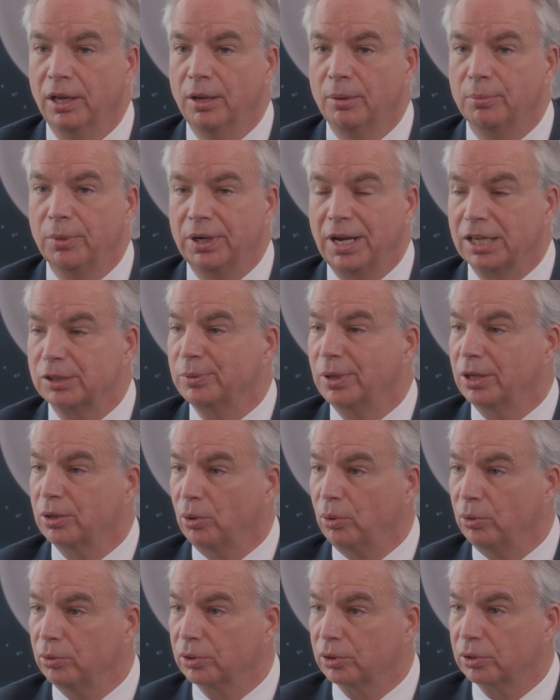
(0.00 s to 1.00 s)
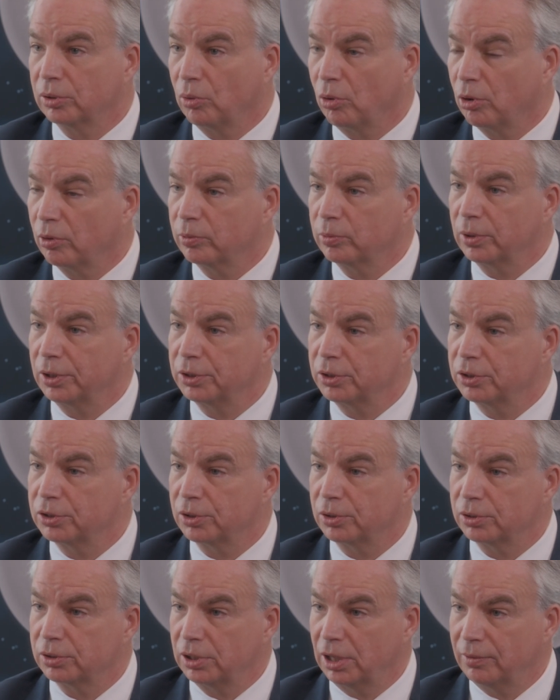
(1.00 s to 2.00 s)
But as we get older, or if we're under
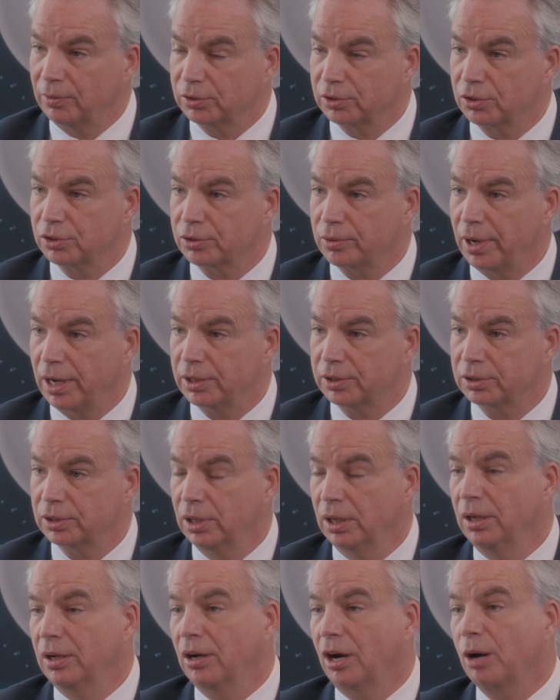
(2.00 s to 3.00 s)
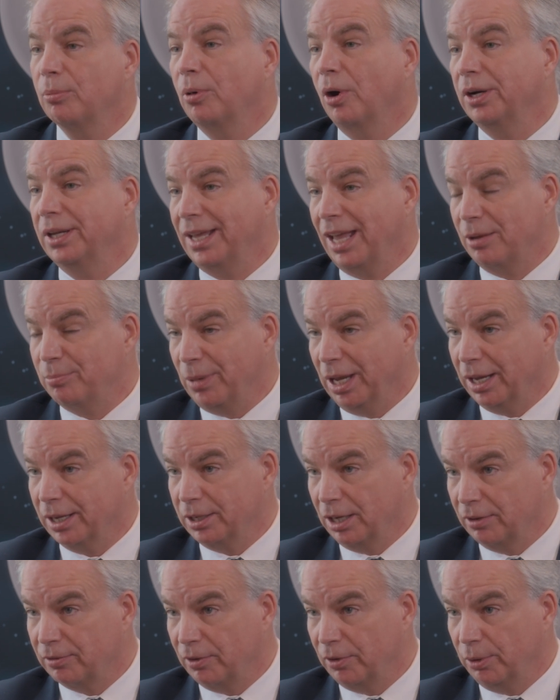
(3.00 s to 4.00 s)
certain levels of stress, our body can't make
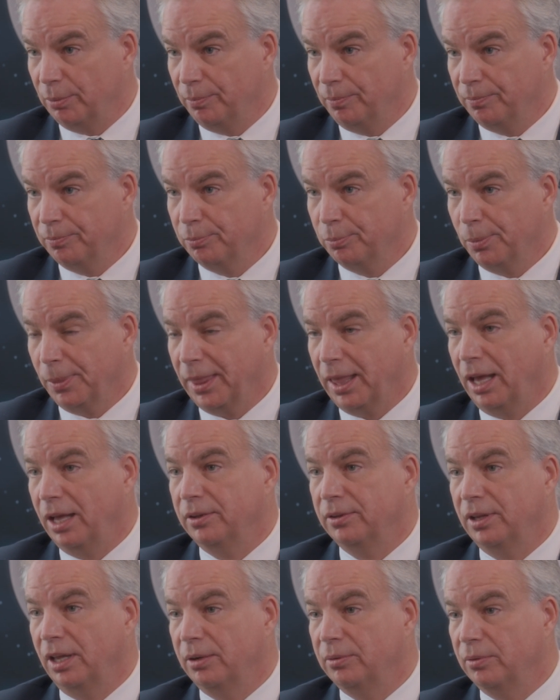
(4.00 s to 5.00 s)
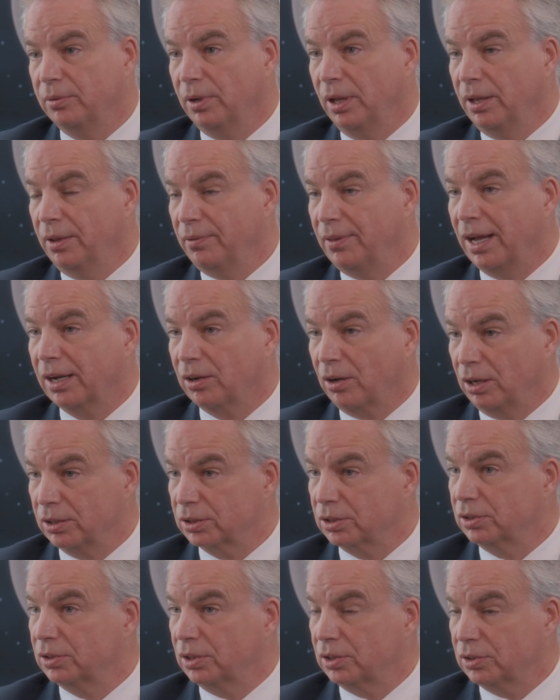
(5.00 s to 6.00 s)
enough of them. And then that
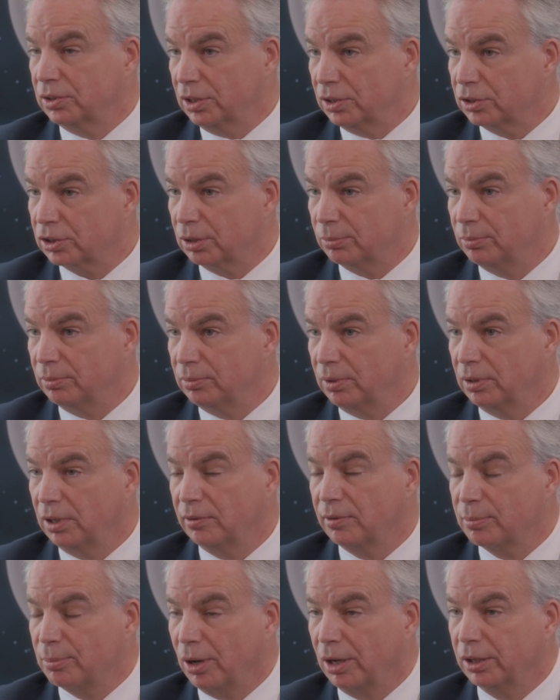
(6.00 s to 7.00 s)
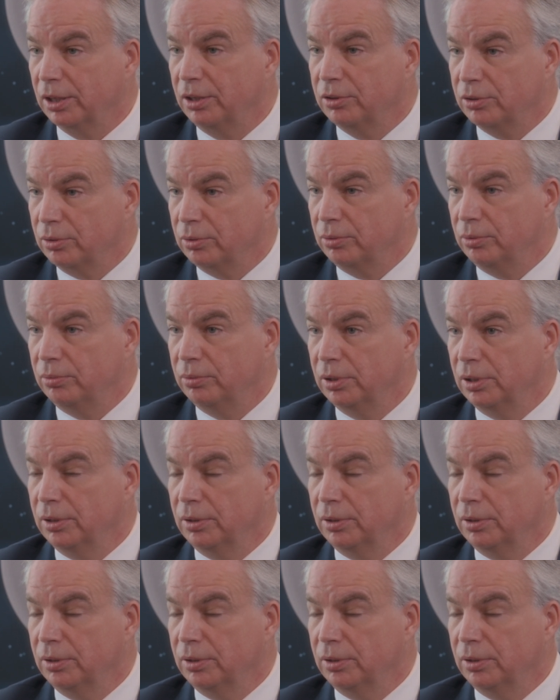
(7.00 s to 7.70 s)
causes this system of our body to